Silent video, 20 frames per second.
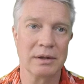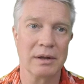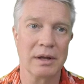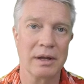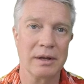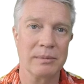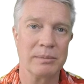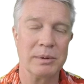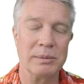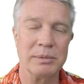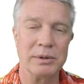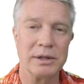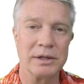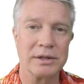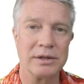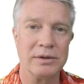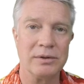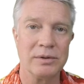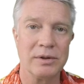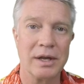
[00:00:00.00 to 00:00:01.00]
a lot of people
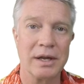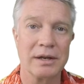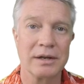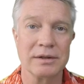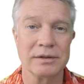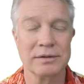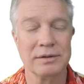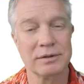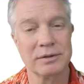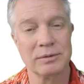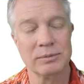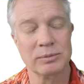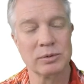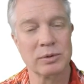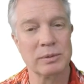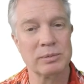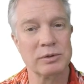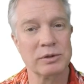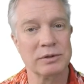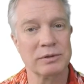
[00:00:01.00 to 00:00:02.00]
like to do that because the
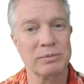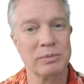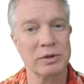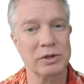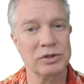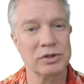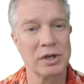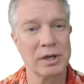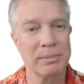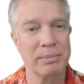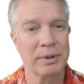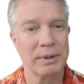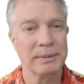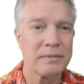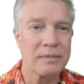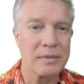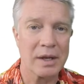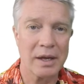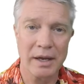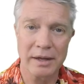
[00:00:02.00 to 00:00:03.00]
subscription is pretty cheap,
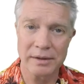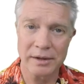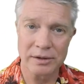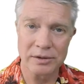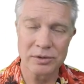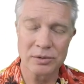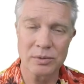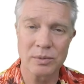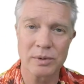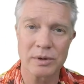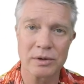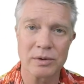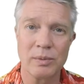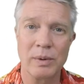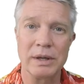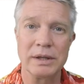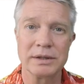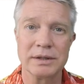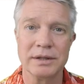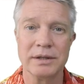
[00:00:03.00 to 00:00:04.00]
and they do work
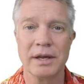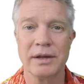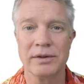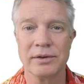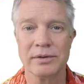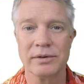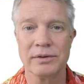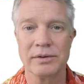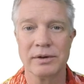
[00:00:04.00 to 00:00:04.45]
well together.